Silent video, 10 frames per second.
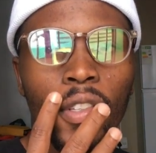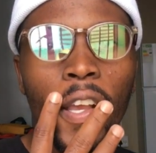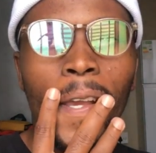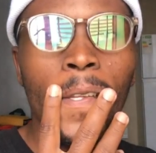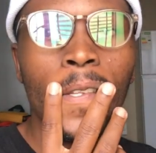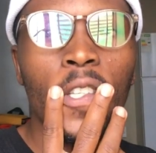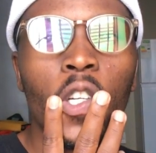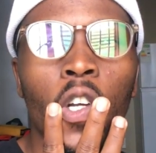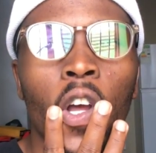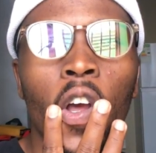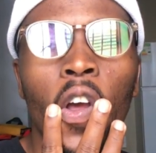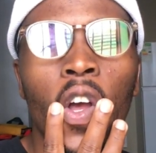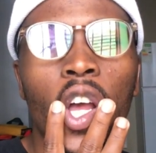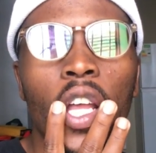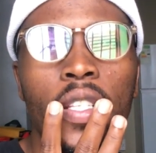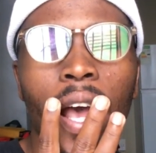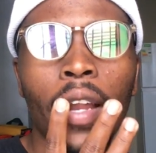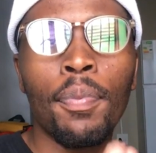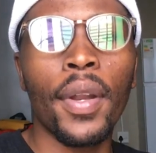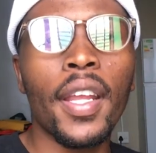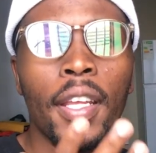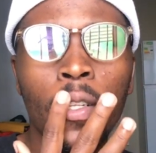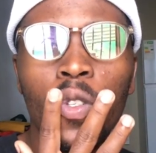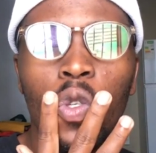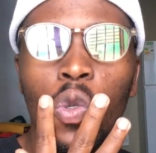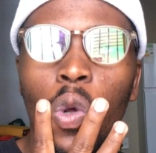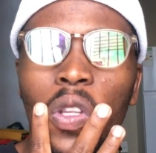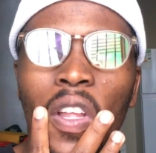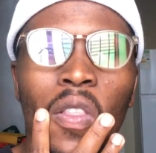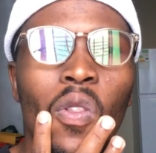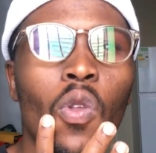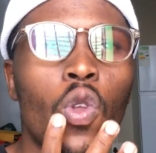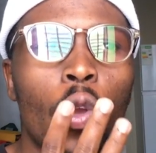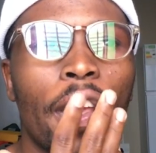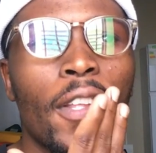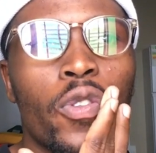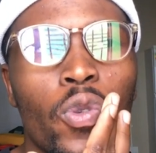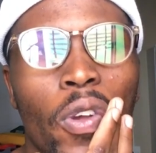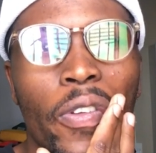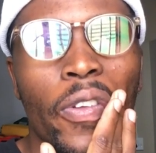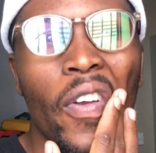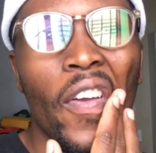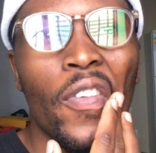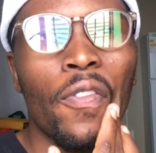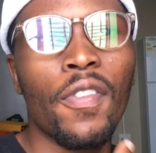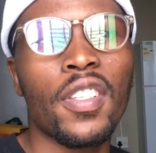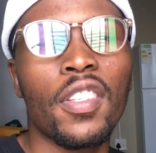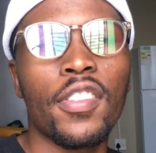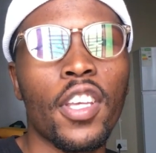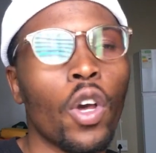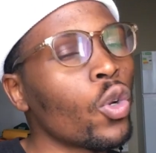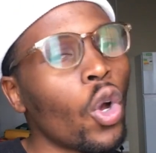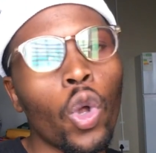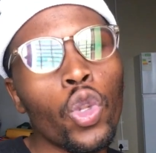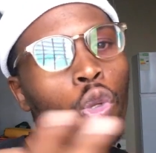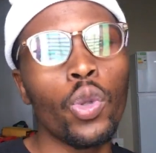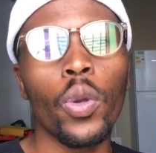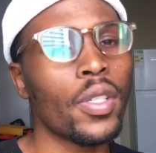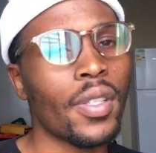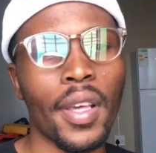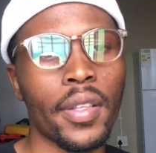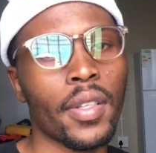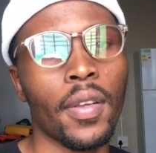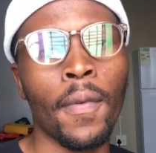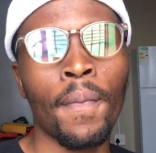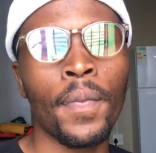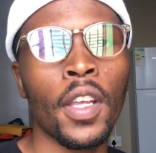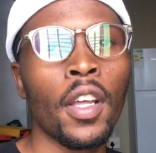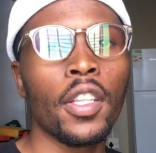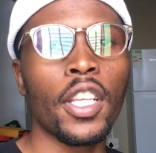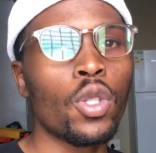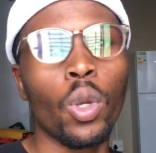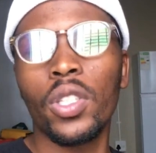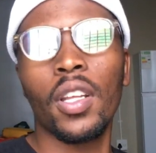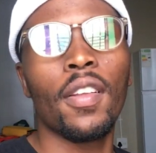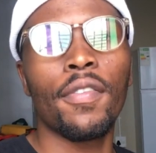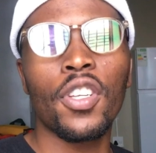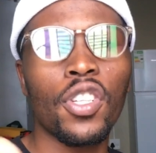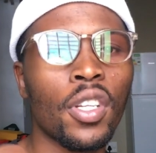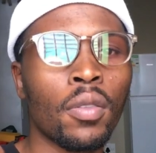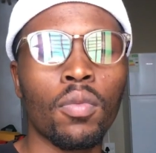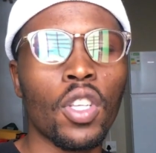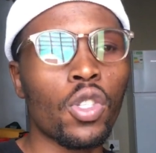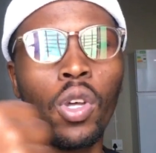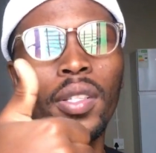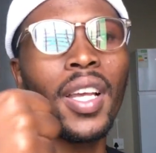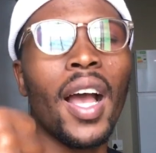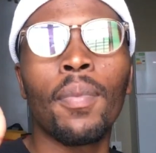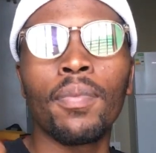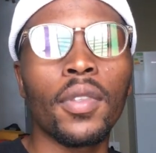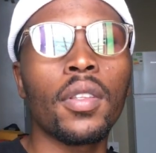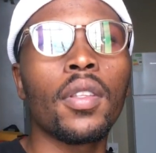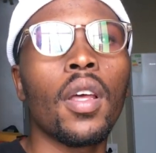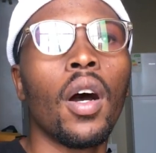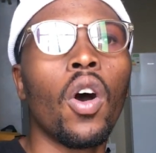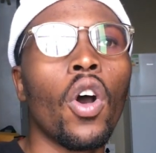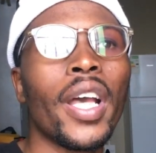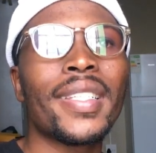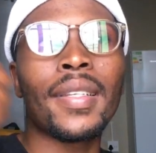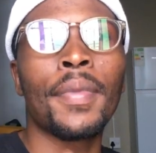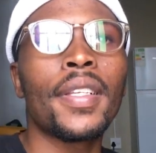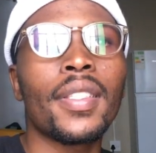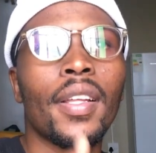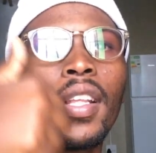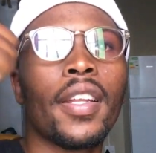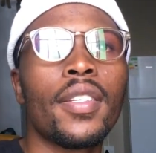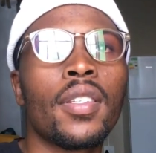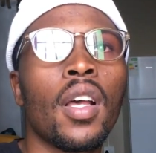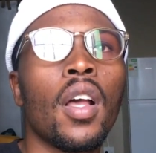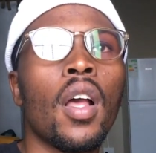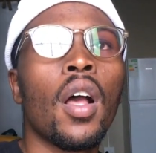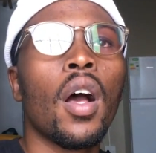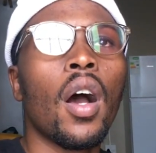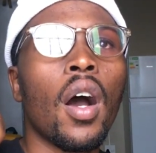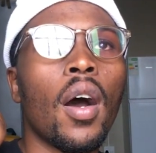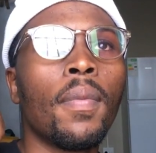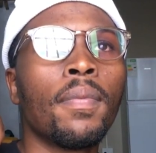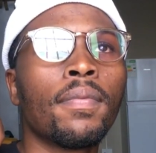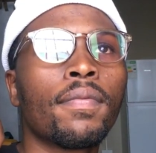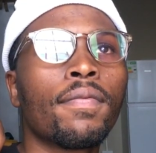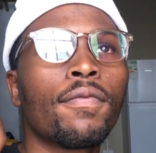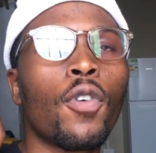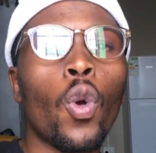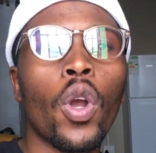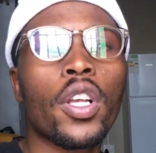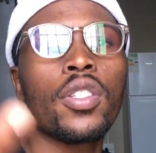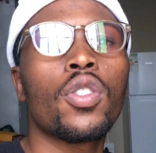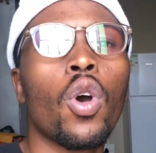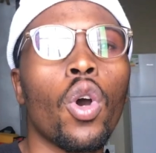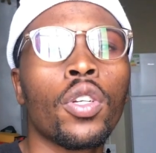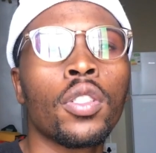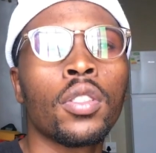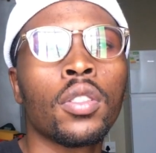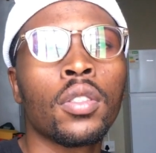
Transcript: And uh, it's heartbreaking to know that you get to a, a university and all you do is theater. There's no television. There's no time uh, a semester that is um, focused on.